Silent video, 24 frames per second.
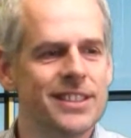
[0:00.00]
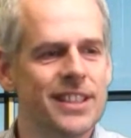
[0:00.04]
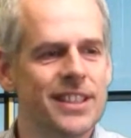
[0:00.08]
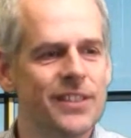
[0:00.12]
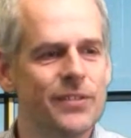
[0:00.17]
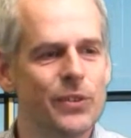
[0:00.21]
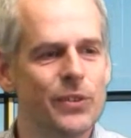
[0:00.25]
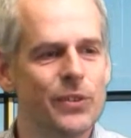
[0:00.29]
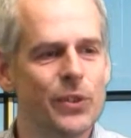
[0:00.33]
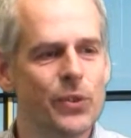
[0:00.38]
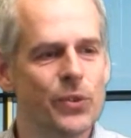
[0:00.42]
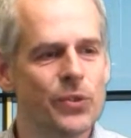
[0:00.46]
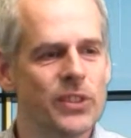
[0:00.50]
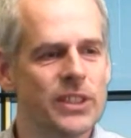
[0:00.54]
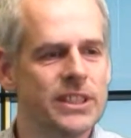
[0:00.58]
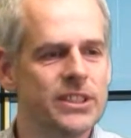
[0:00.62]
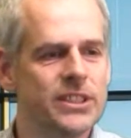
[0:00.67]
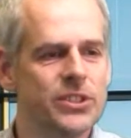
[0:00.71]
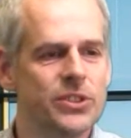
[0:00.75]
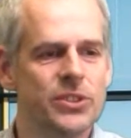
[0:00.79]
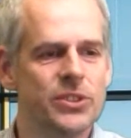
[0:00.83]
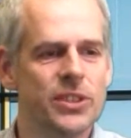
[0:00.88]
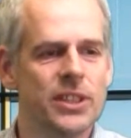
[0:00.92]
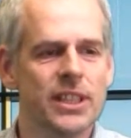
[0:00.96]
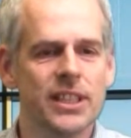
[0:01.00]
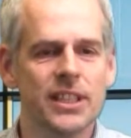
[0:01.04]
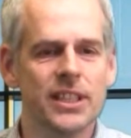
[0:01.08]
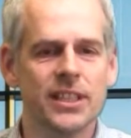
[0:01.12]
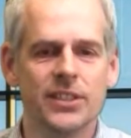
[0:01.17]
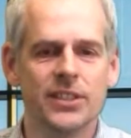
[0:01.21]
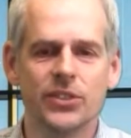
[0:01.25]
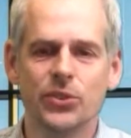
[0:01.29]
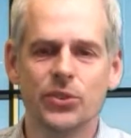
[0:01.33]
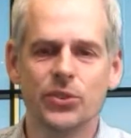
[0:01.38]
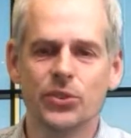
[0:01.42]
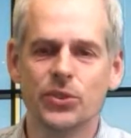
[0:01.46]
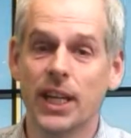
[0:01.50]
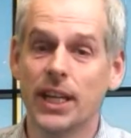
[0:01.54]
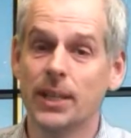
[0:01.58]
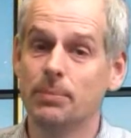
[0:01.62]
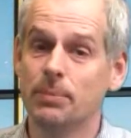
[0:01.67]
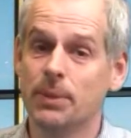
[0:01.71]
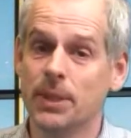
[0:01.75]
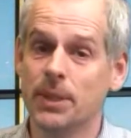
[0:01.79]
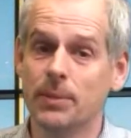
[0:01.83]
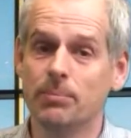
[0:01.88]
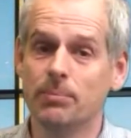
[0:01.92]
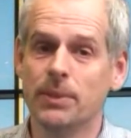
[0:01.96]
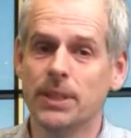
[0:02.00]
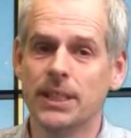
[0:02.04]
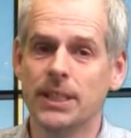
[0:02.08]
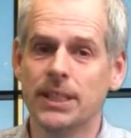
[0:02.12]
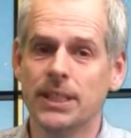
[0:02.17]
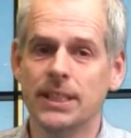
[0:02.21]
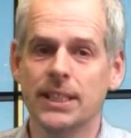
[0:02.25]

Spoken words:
feel free to type them in